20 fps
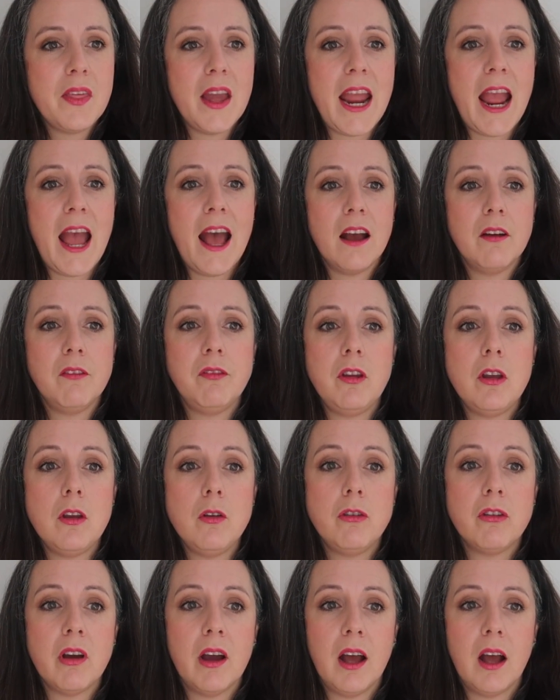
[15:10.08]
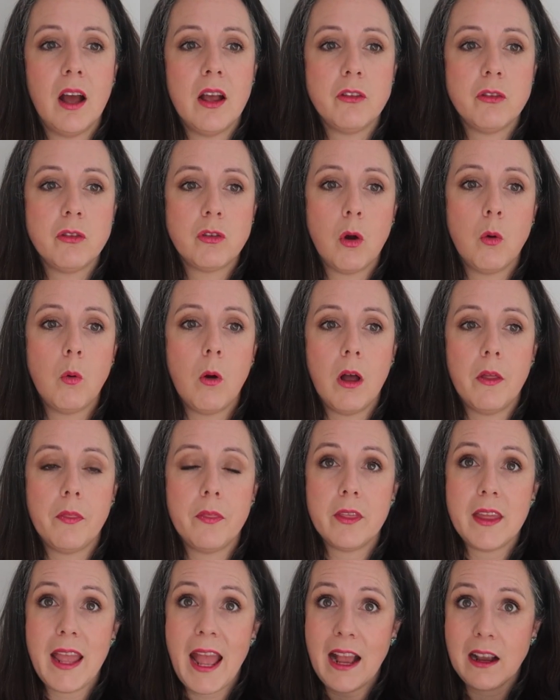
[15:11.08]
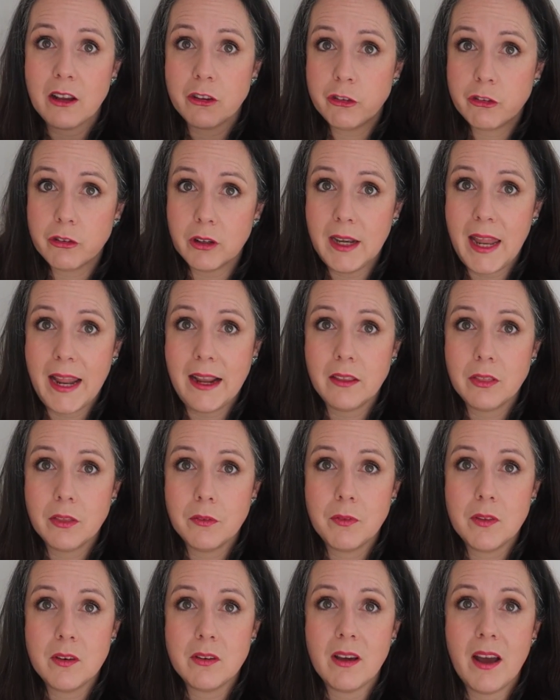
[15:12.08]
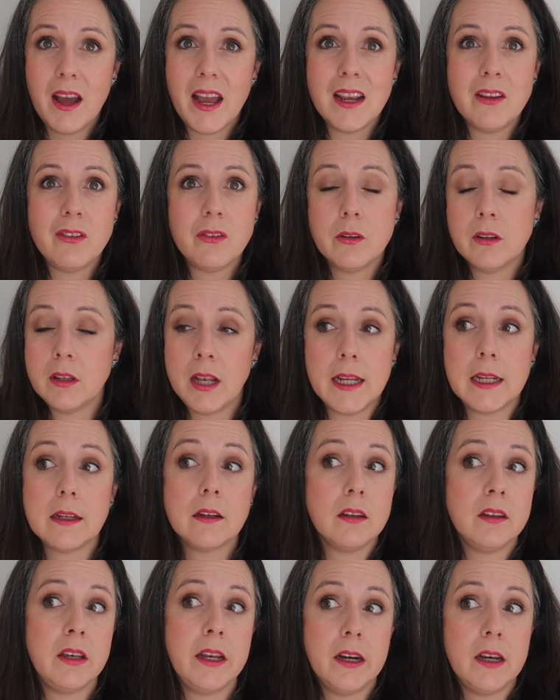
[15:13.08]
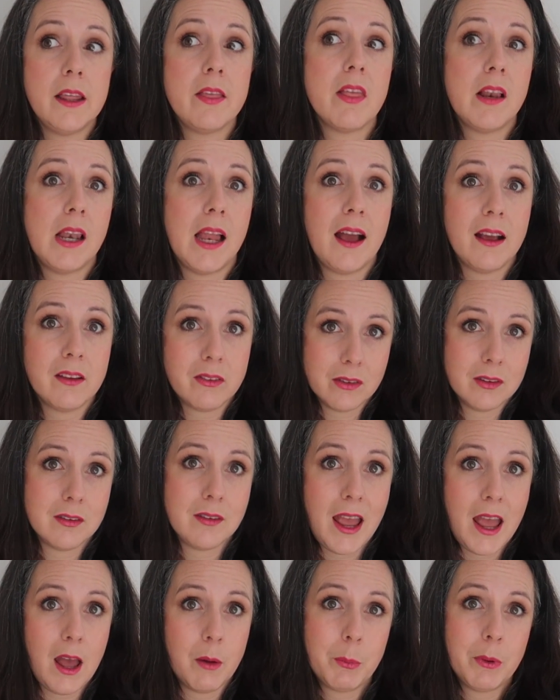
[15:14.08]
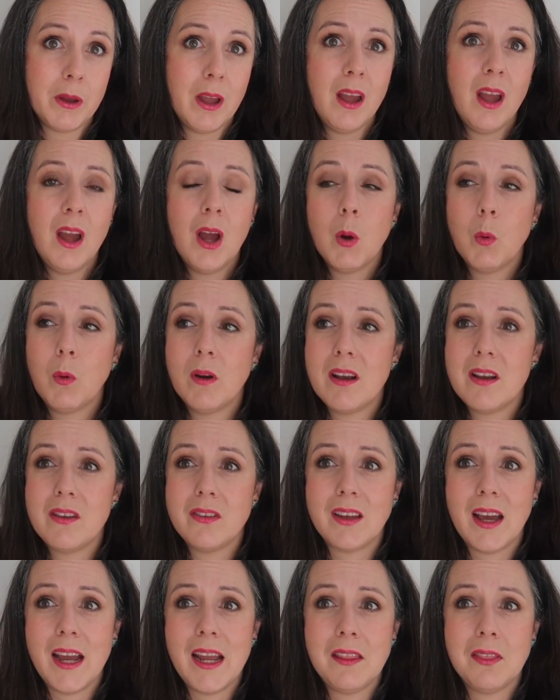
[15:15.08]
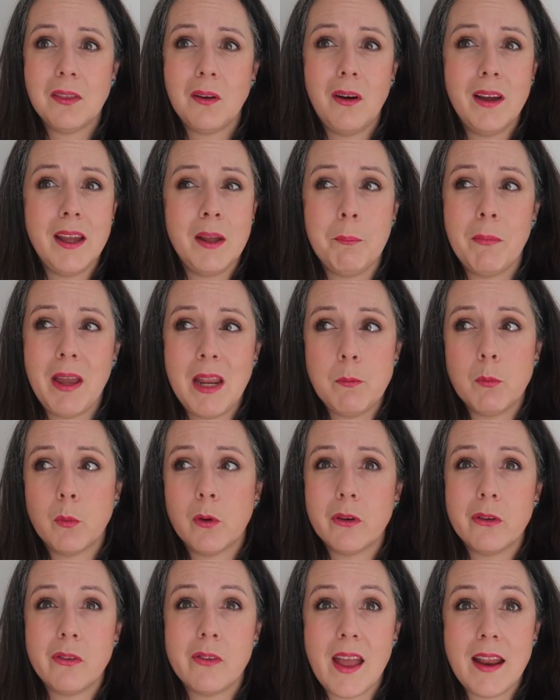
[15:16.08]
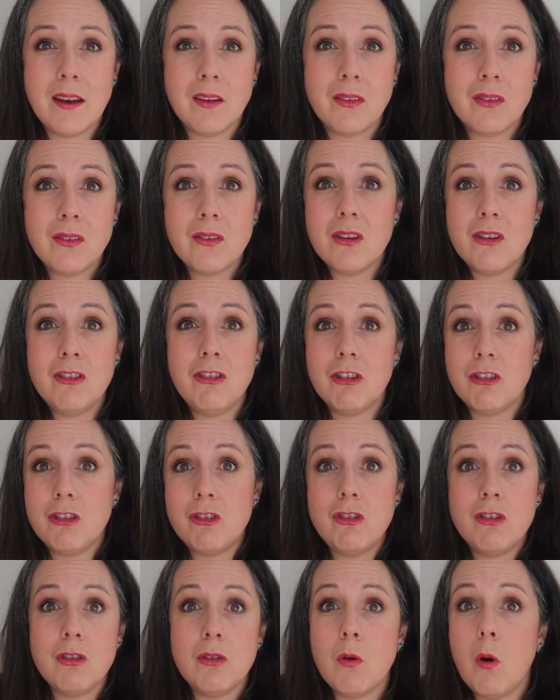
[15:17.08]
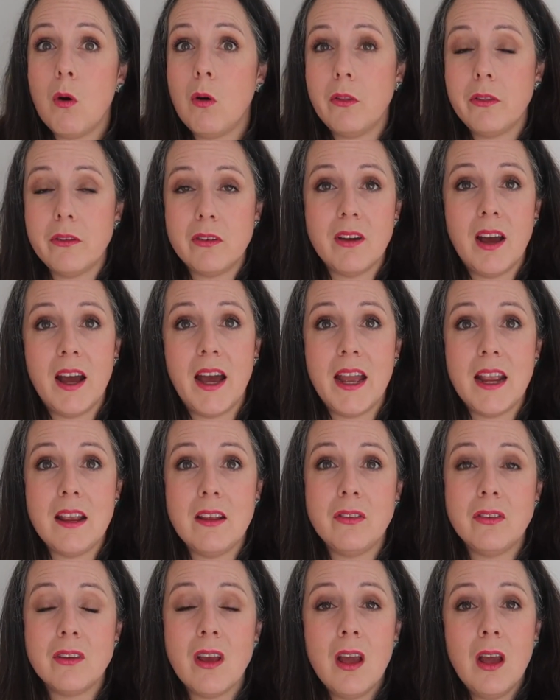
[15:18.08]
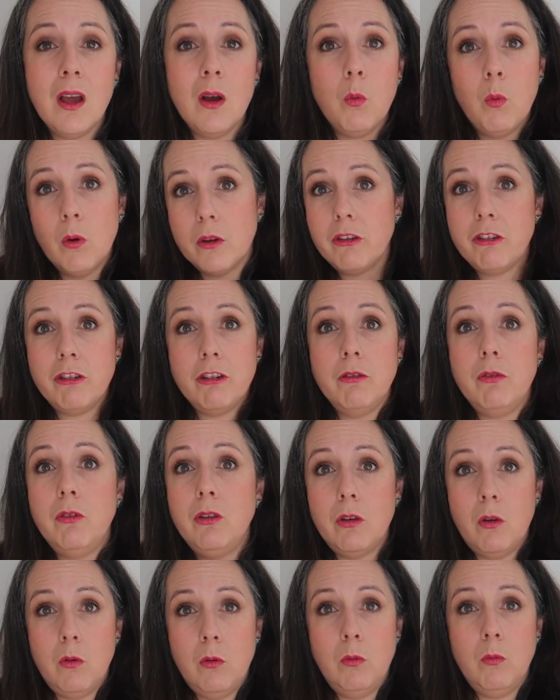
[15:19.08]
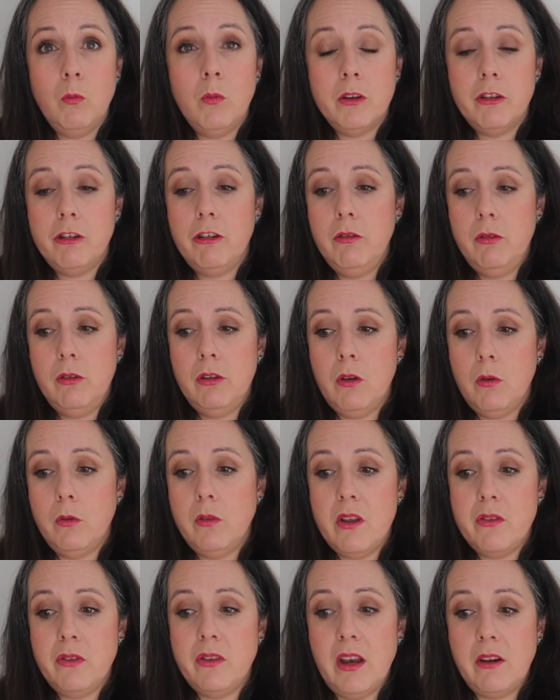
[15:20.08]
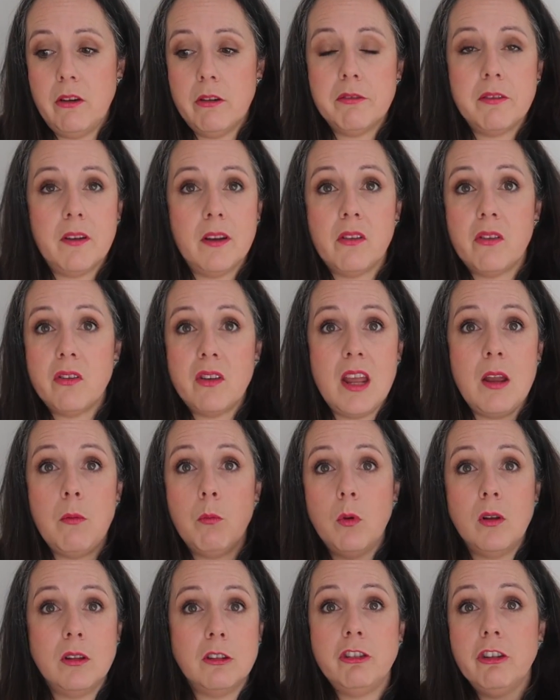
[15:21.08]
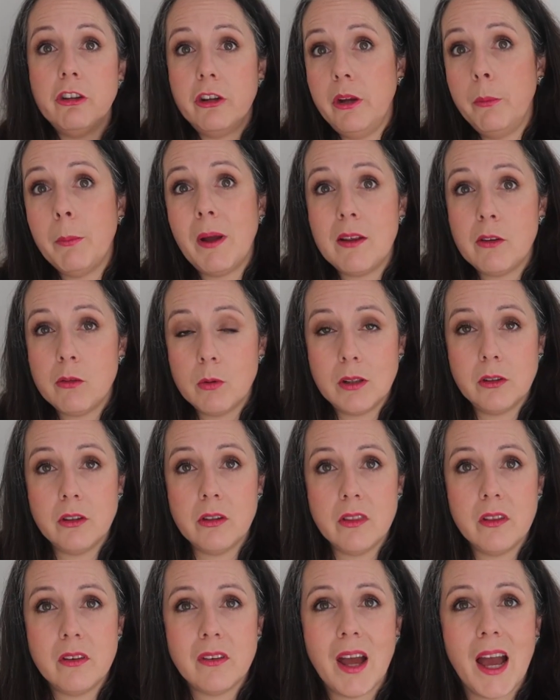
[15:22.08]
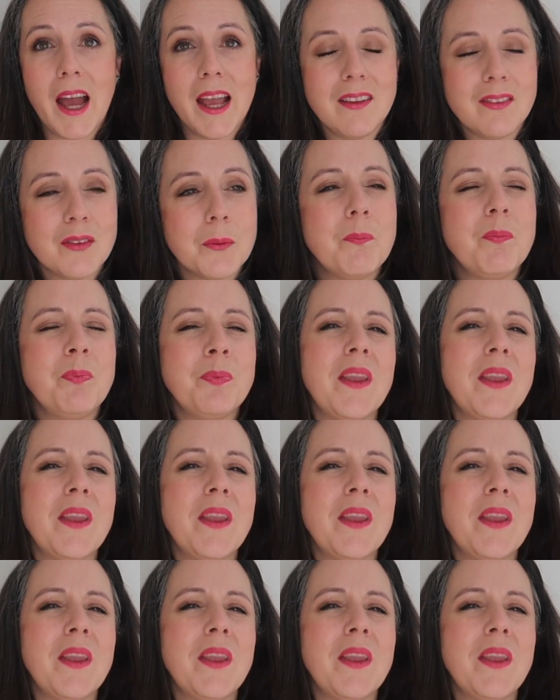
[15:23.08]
they have you t sew on the extra length of the ties, like nearly the last step, whereas I thought it made more sense to just do all the ties once you've sewn, once you've sewn the center front seam. Well, sure, you might as well do the ties.